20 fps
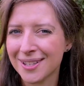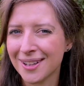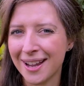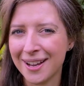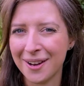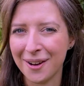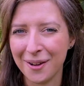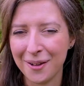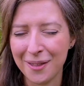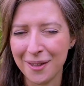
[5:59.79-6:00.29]
I
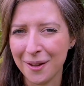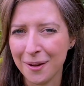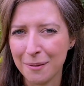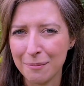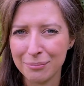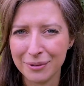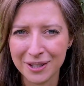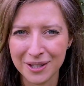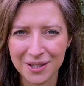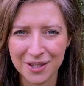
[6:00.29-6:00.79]
know that
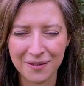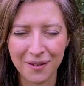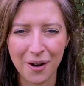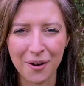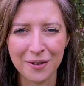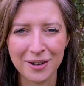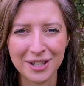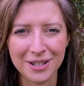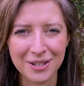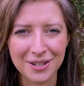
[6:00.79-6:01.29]
Prince of
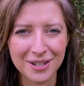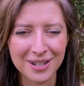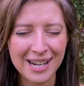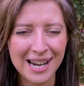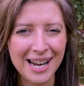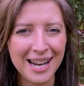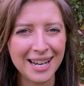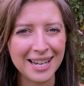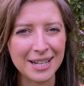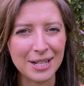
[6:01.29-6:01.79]
Orange
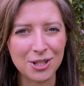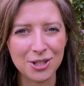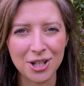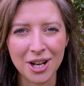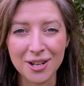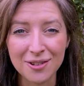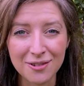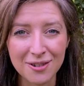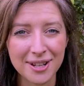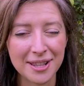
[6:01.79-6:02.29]
is
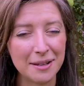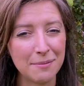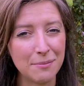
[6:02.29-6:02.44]
generally the